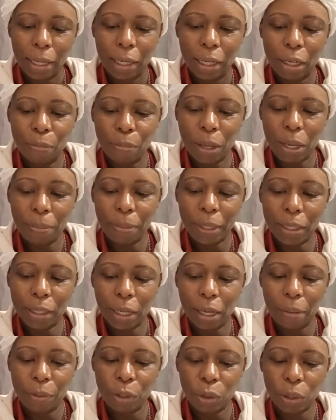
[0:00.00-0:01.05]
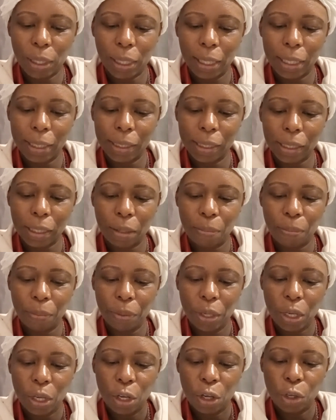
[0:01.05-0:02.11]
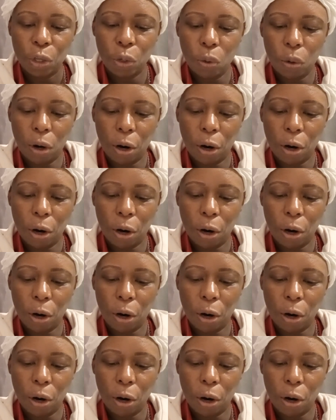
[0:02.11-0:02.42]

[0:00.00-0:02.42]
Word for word: It may be time to cleanse them. You